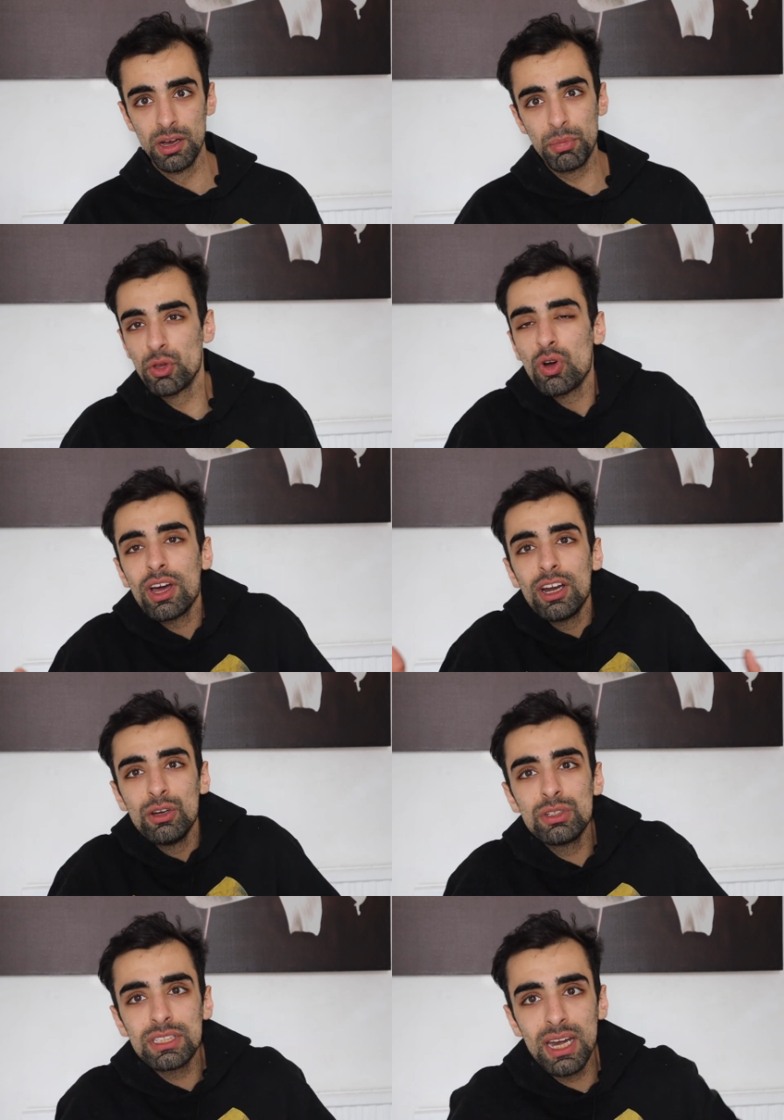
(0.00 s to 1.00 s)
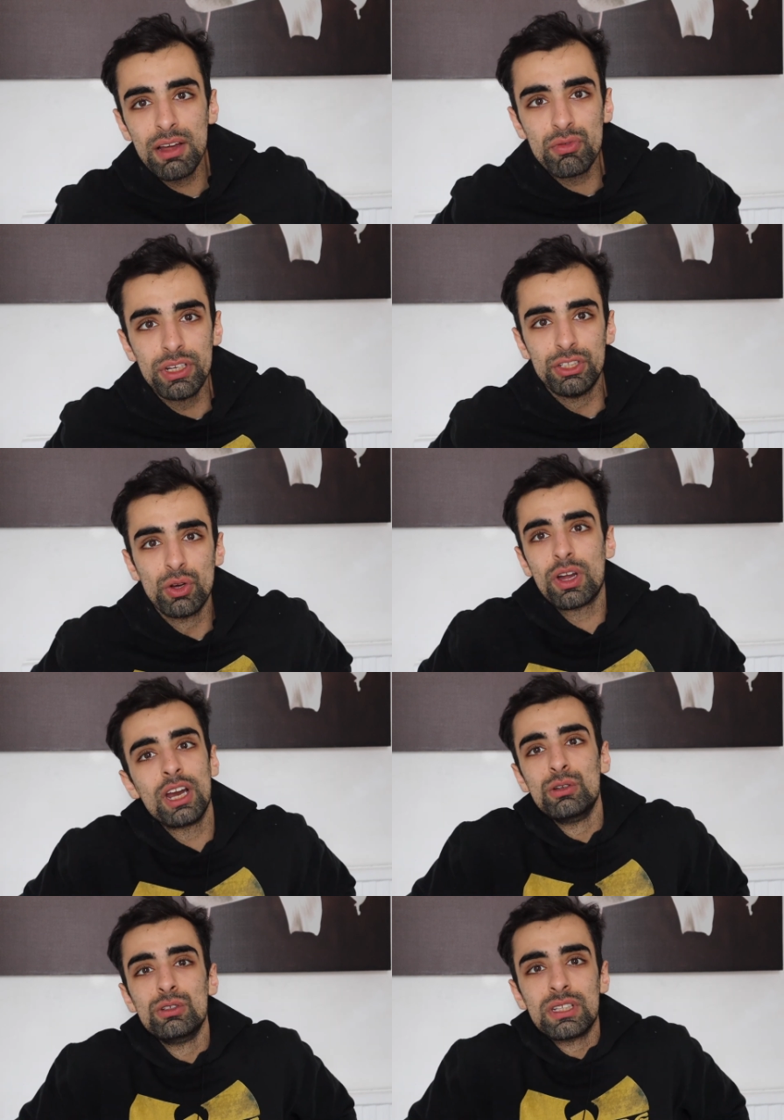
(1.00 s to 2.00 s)
But you're going to lose the leverage. You're going
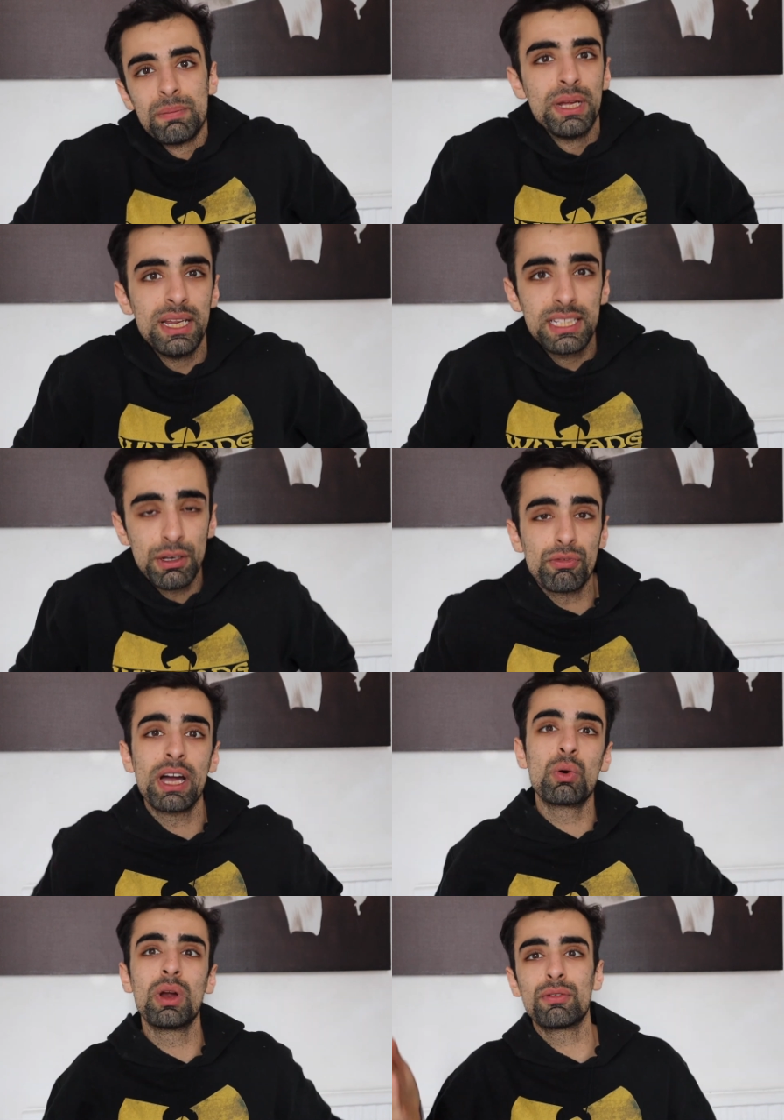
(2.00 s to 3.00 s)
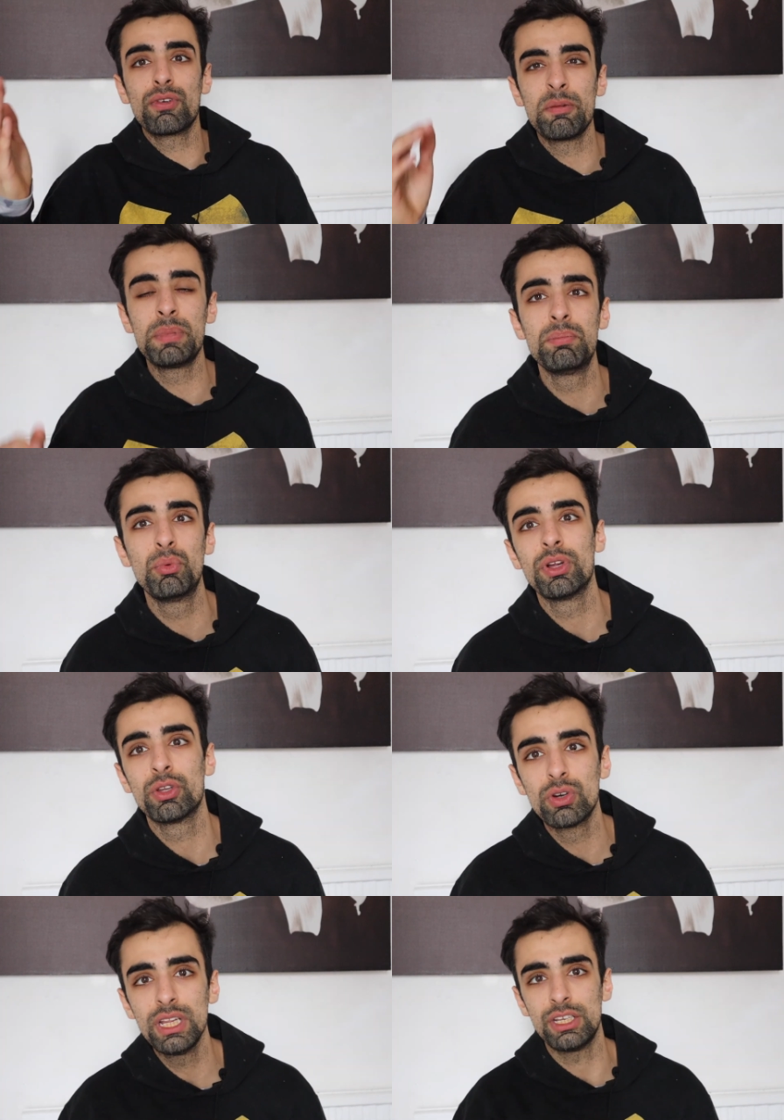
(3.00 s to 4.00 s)
to lose the ability to find qualified people in
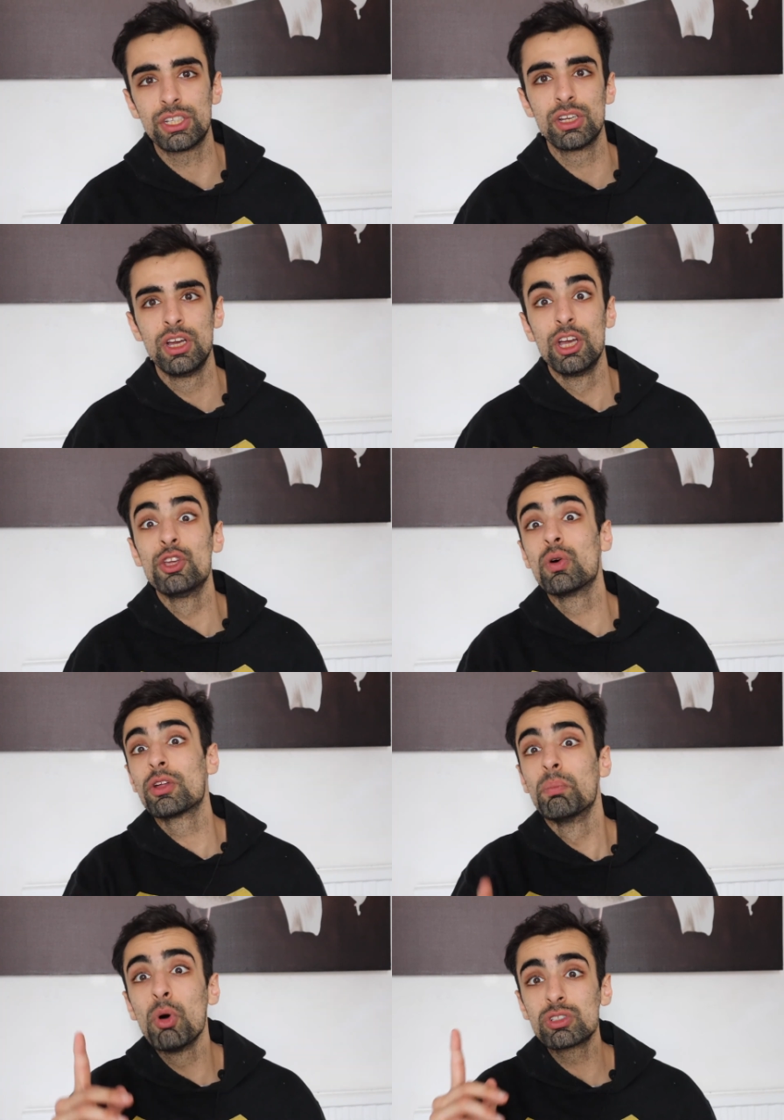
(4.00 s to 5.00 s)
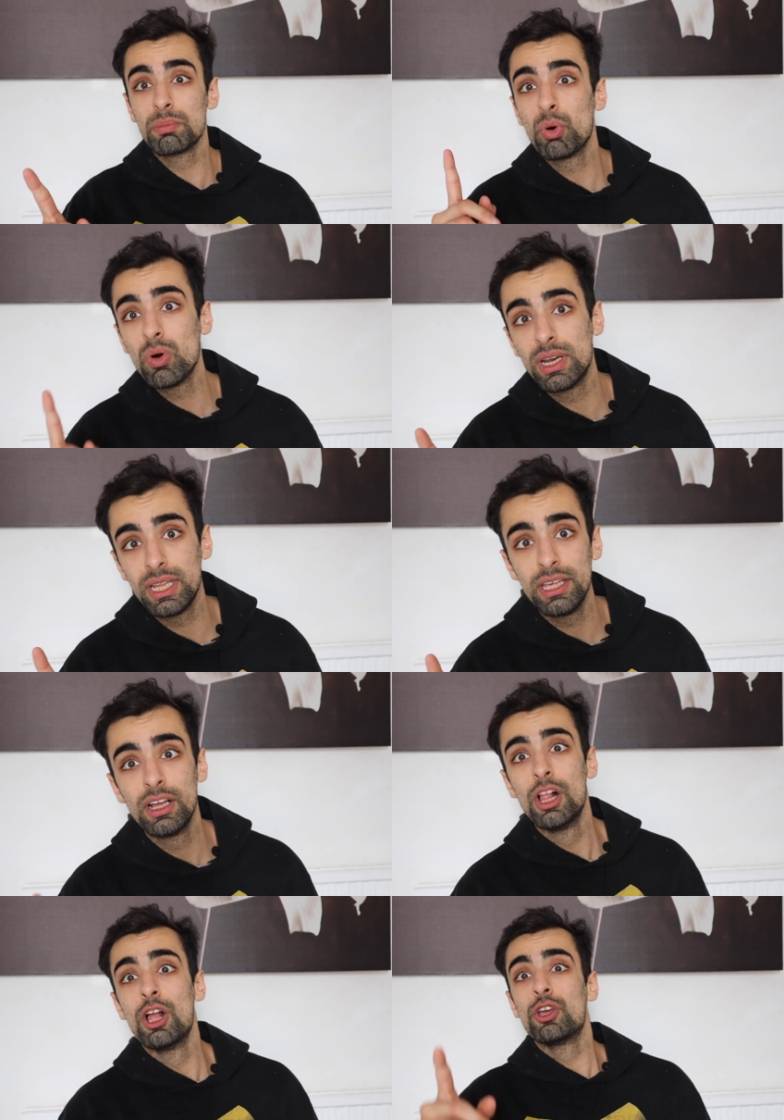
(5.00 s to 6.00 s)
your niche. You, the most importantly,
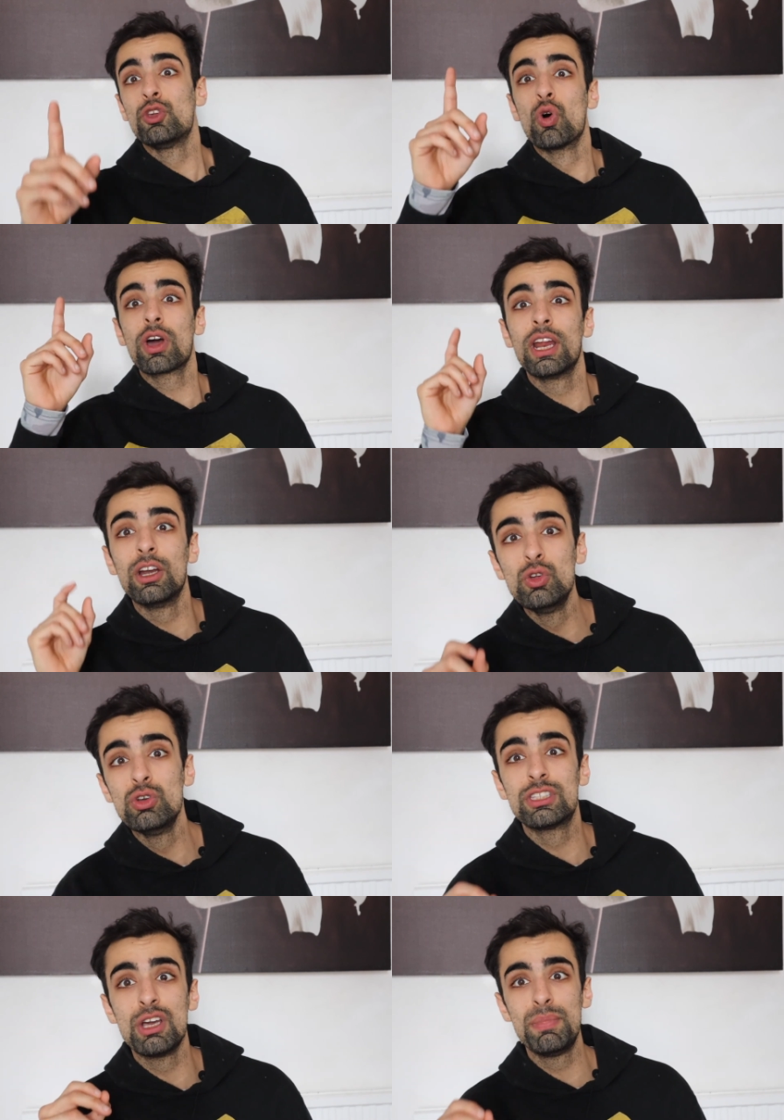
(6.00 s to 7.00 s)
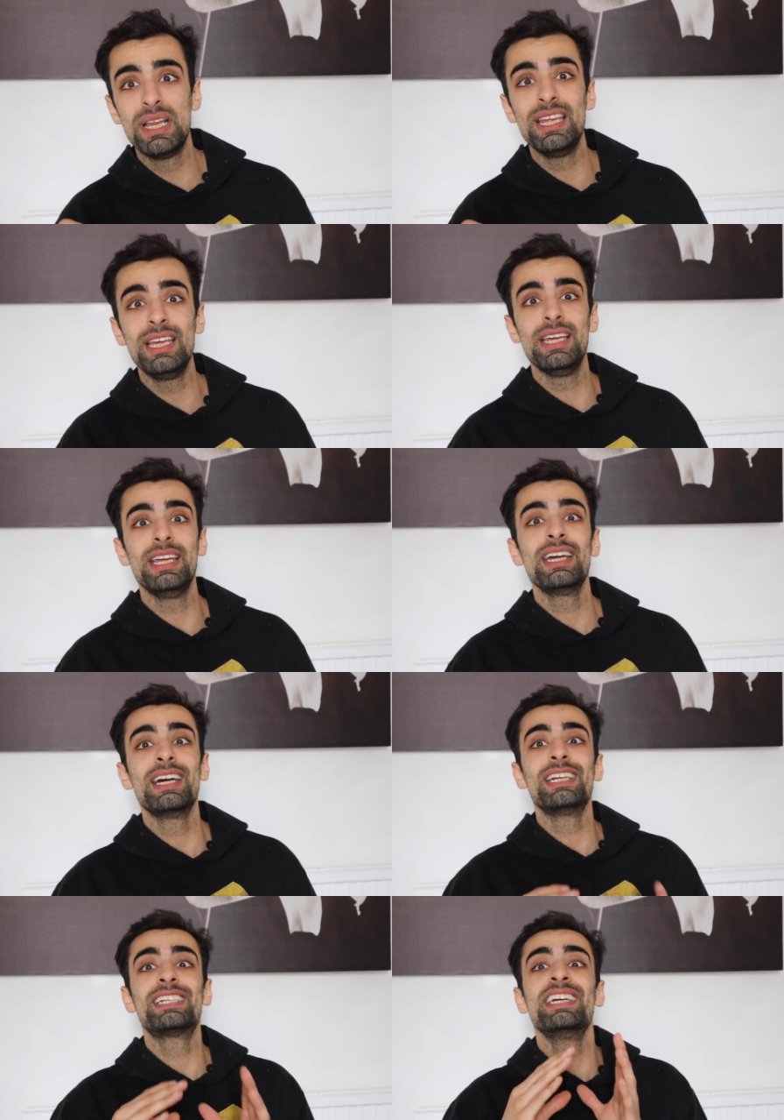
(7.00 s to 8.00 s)
you're going to lose the ability
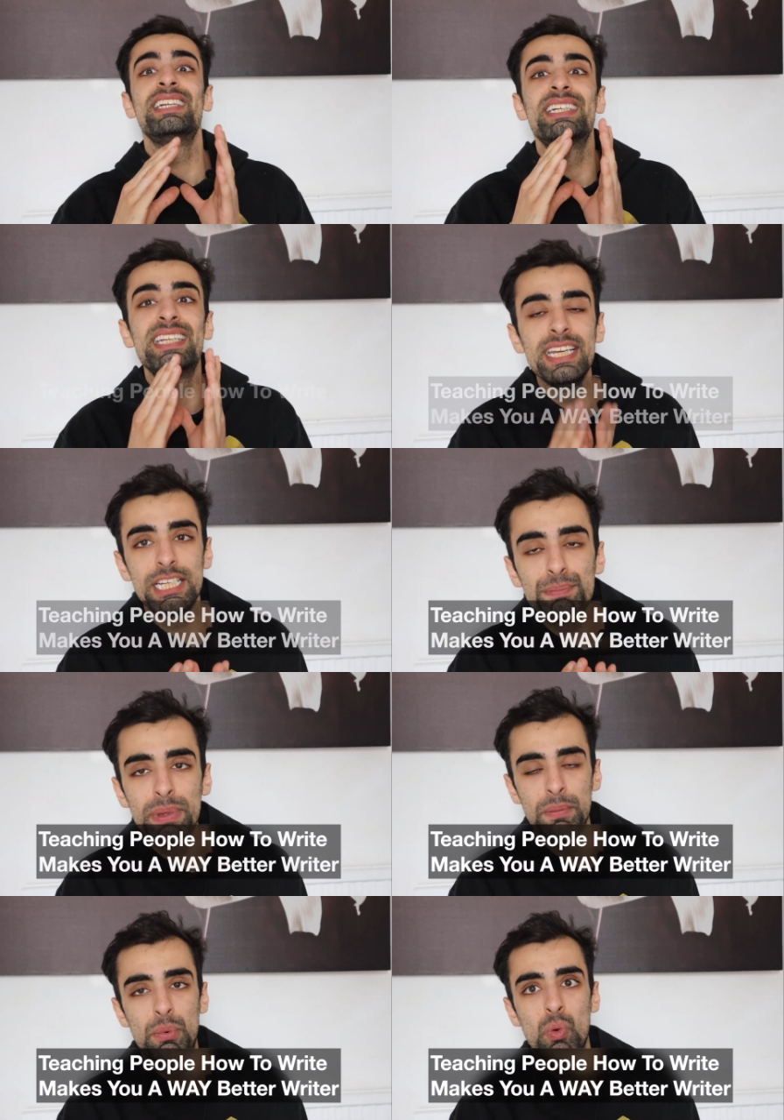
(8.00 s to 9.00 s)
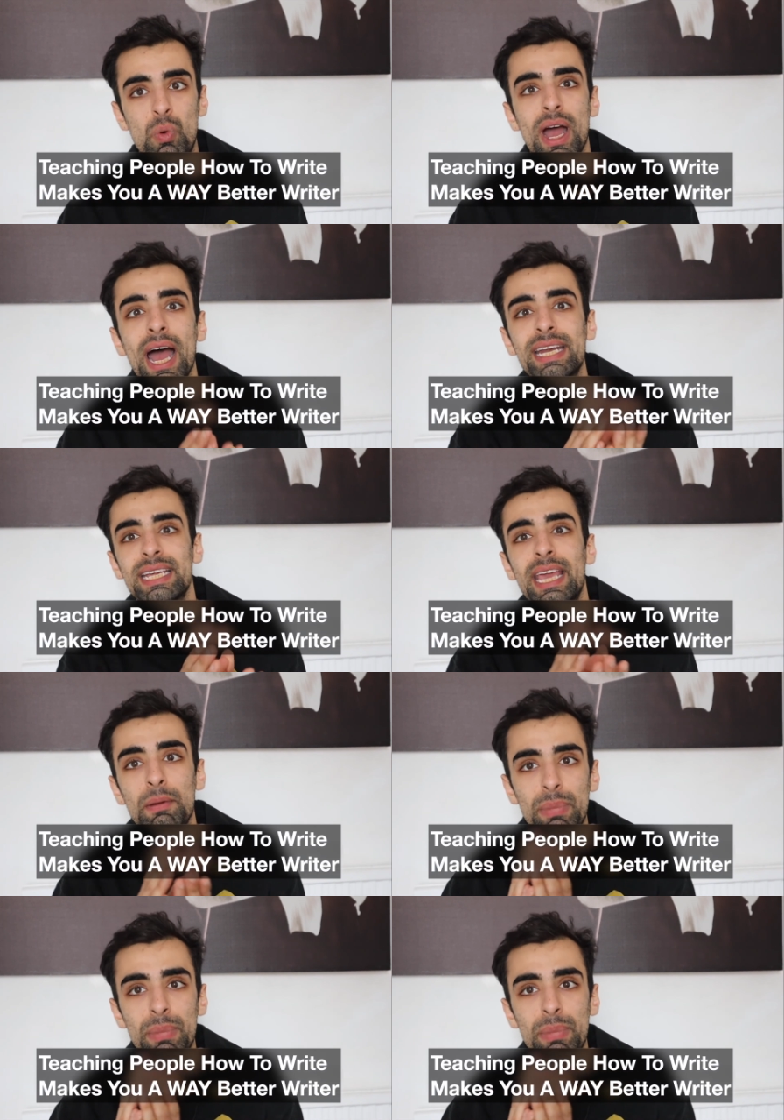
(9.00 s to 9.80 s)
to teach people how to get